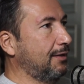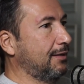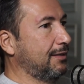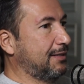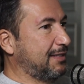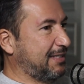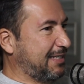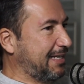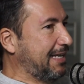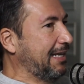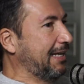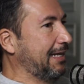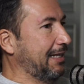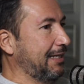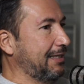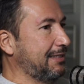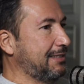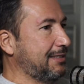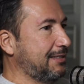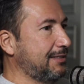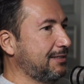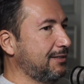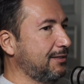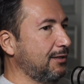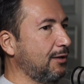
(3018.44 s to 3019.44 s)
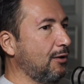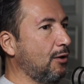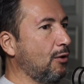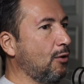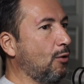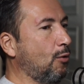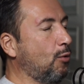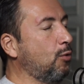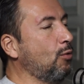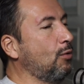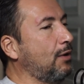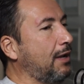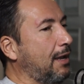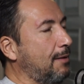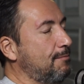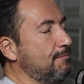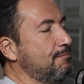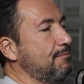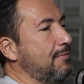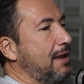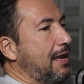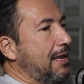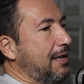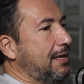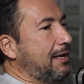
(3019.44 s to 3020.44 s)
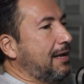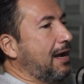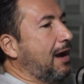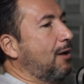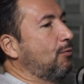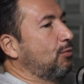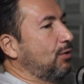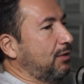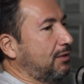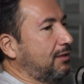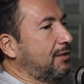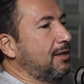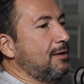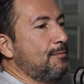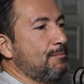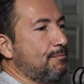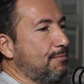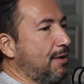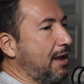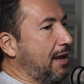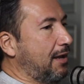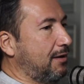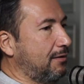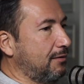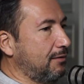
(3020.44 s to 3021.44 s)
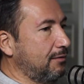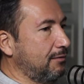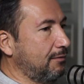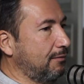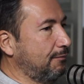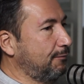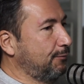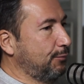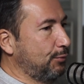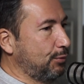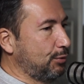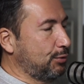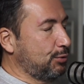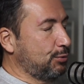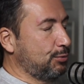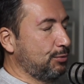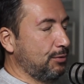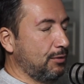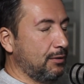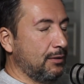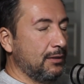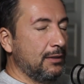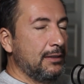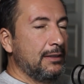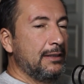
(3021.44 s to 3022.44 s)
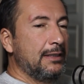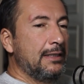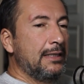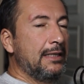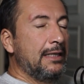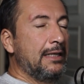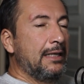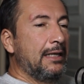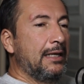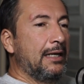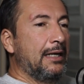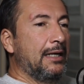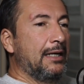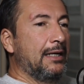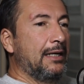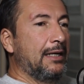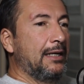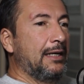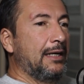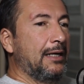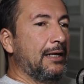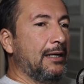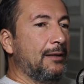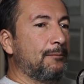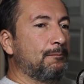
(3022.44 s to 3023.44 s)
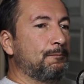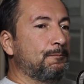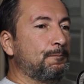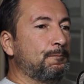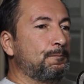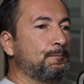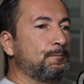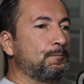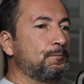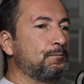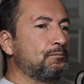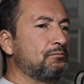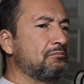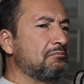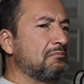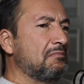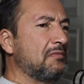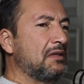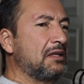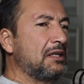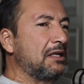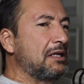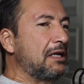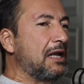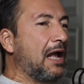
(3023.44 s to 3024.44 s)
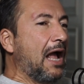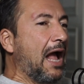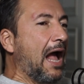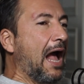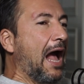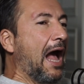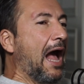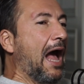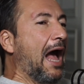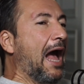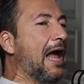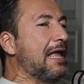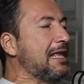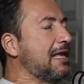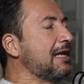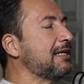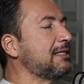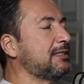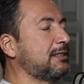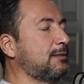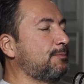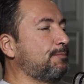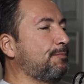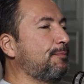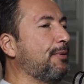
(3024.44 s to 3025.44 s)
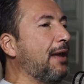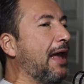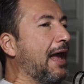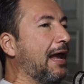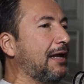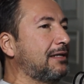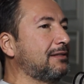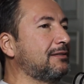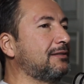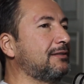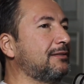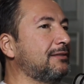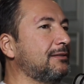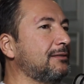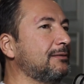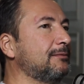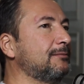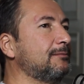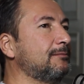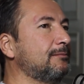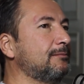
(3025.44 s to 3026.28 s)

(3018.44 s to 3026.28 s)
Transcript: skills who can make our team better for sure. I expect